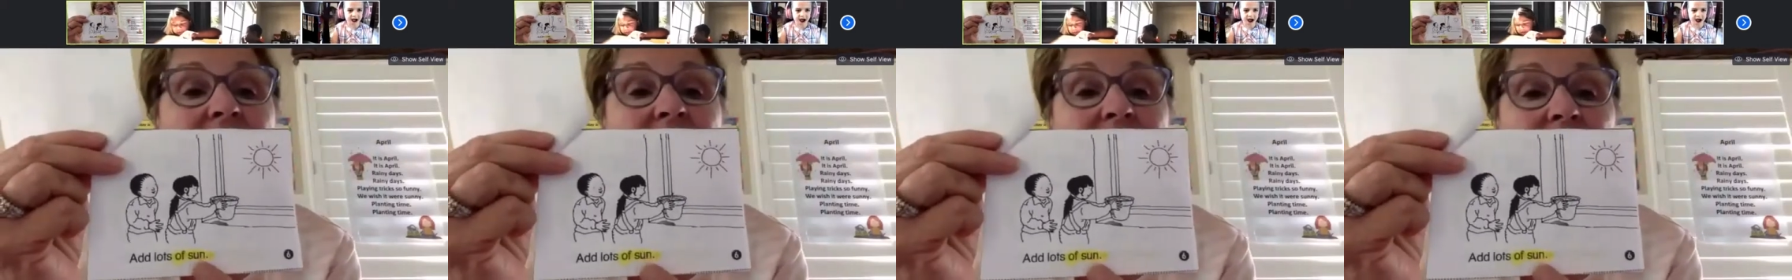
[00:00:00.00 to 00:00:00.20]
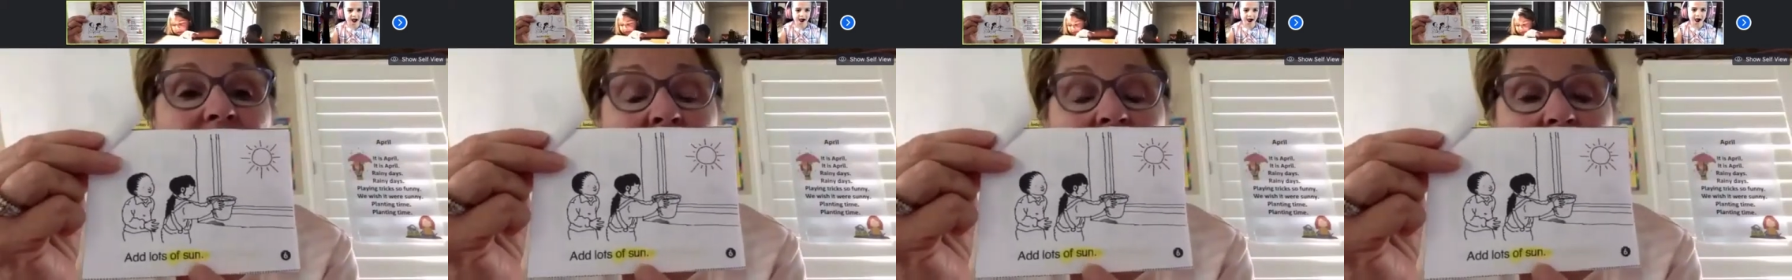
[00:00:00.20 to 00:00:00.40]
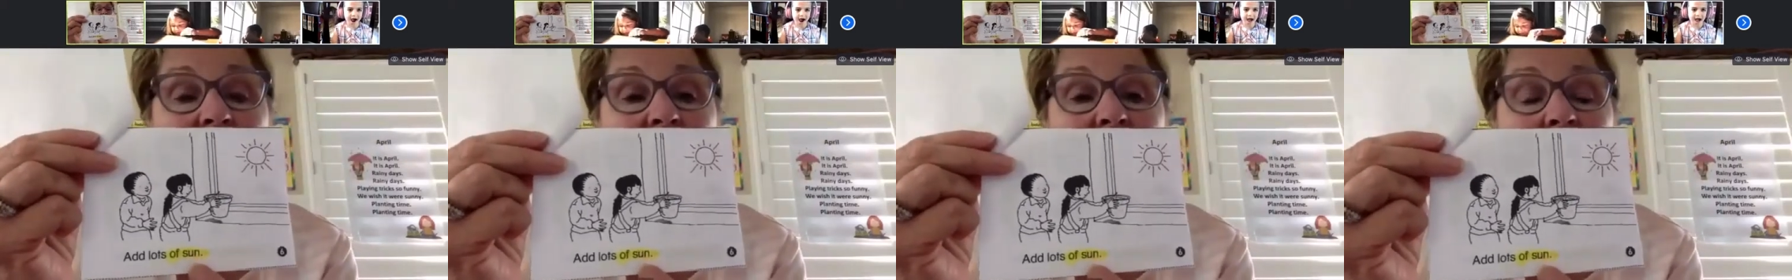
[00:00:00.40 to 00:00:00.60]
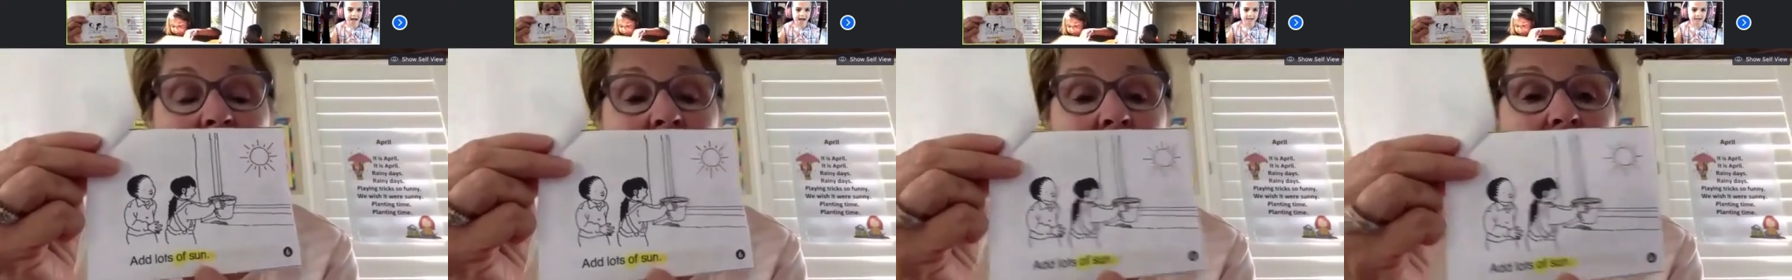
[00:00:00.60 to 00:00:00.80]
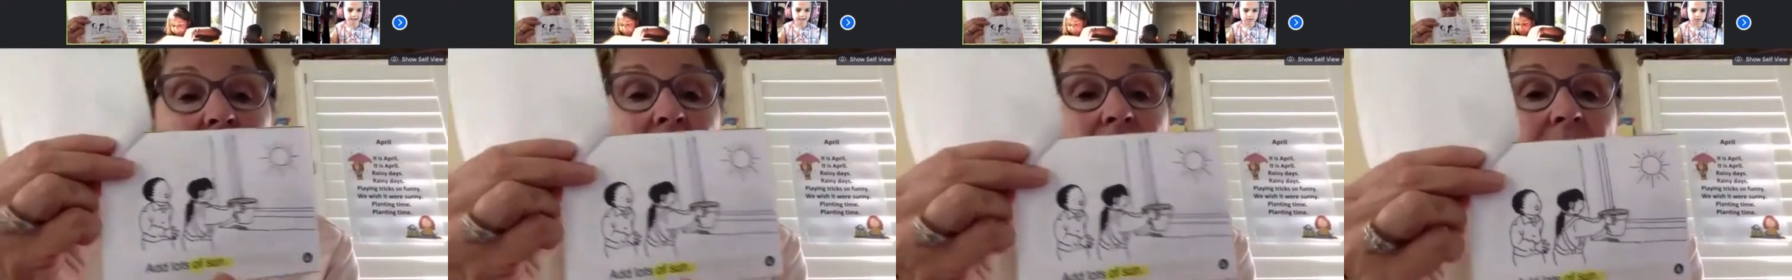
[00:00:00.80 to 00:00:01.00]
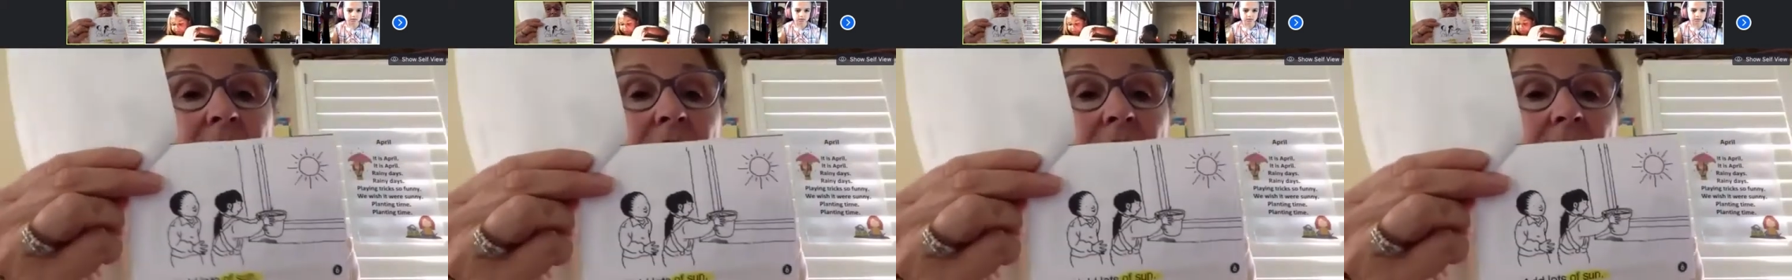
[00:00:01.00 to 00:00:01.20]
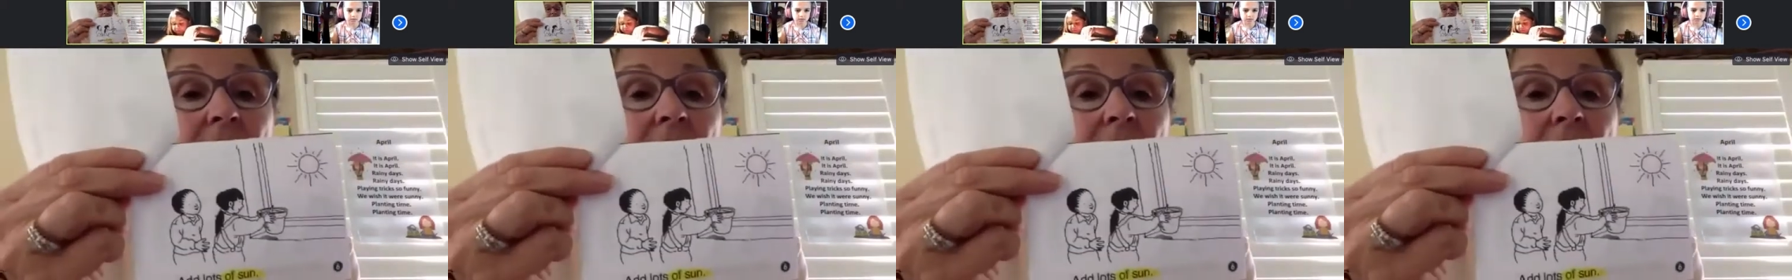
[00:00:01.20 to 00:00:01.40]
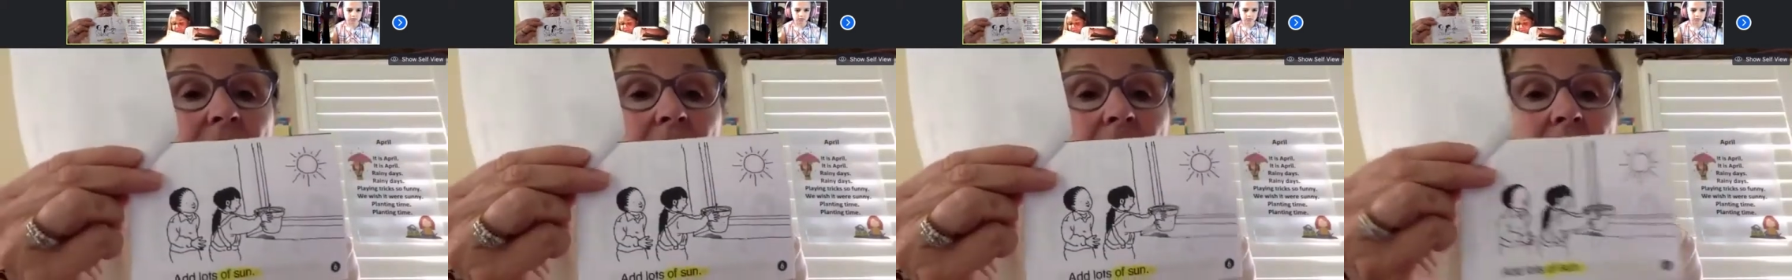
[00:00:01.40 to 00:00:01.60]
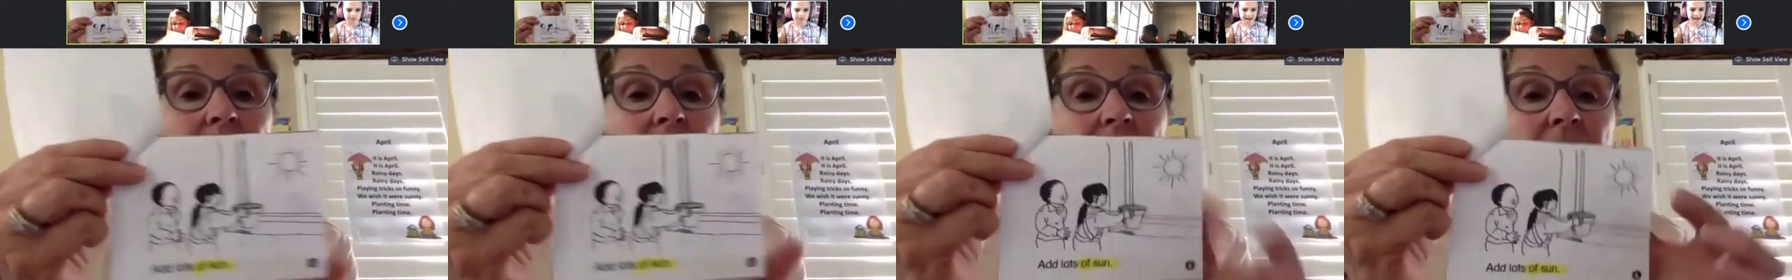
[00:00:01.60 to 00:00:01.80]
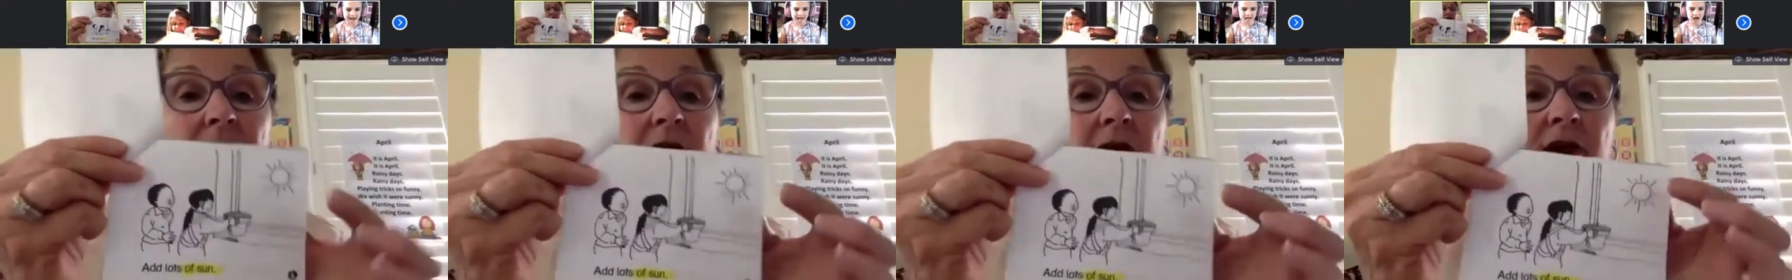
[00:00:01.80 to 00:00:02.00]
Sun. Yeah.
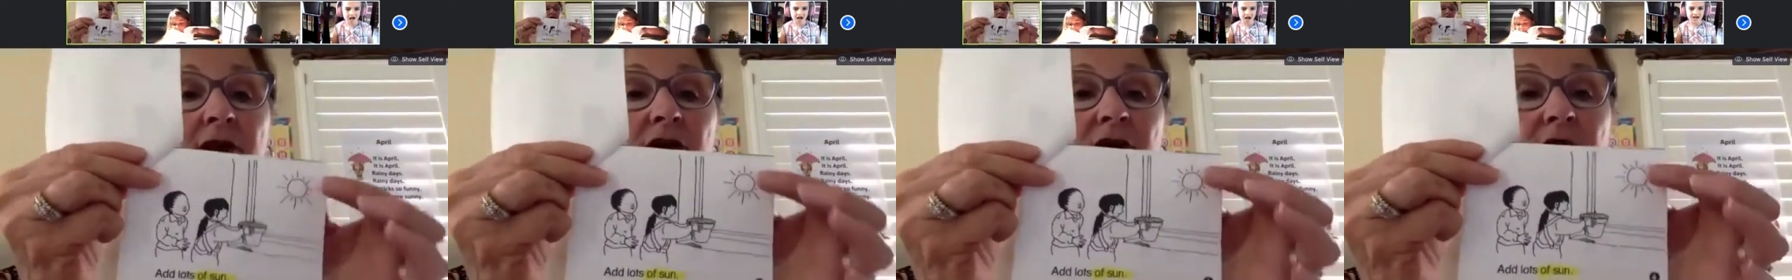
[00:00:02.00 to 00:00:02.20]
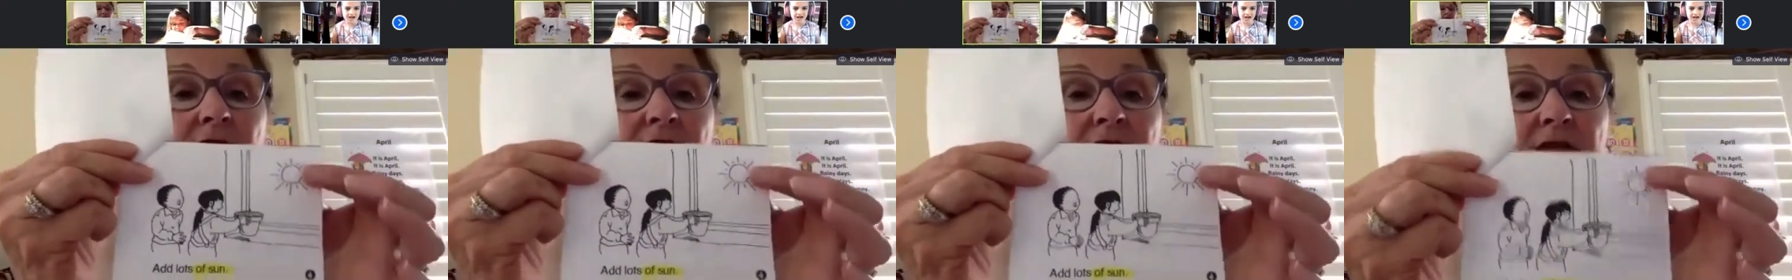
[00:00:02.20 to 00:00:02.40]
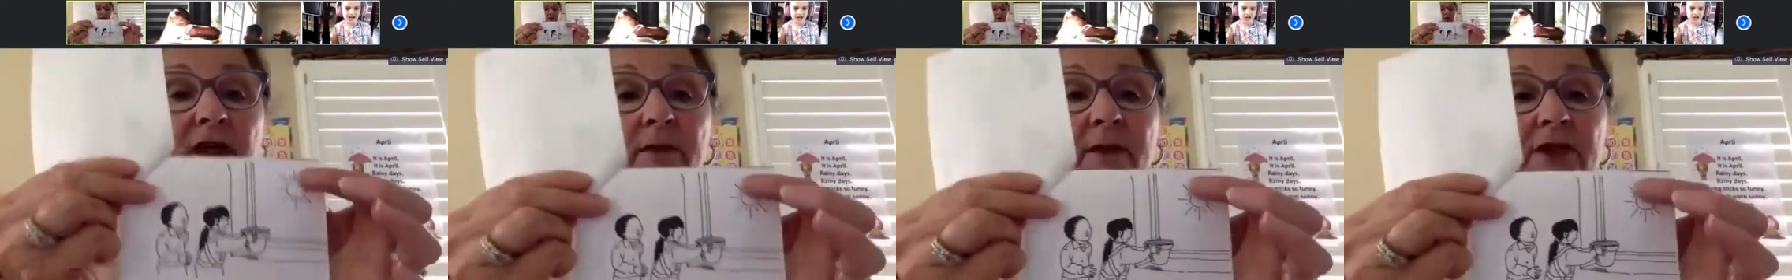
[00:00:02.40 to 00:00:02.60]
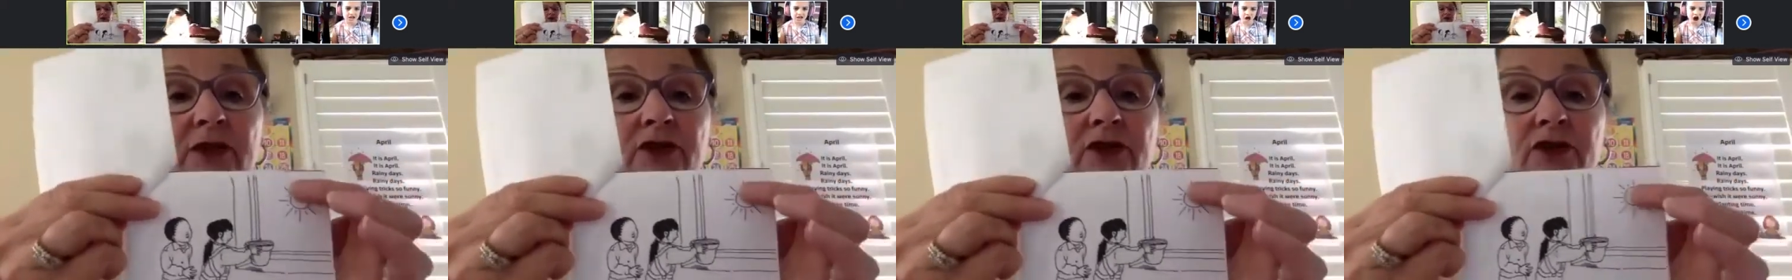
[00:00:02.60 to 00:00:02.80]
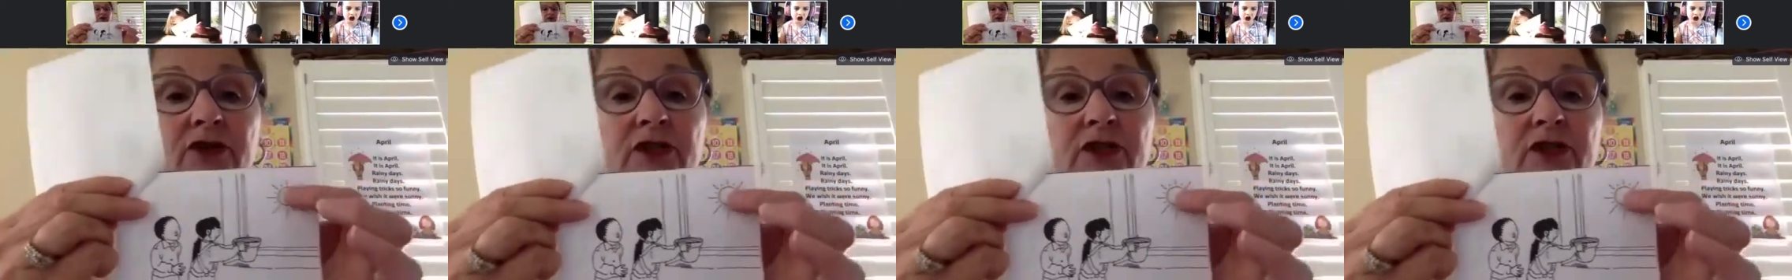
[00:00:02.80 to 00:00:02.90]
And you can see Mr.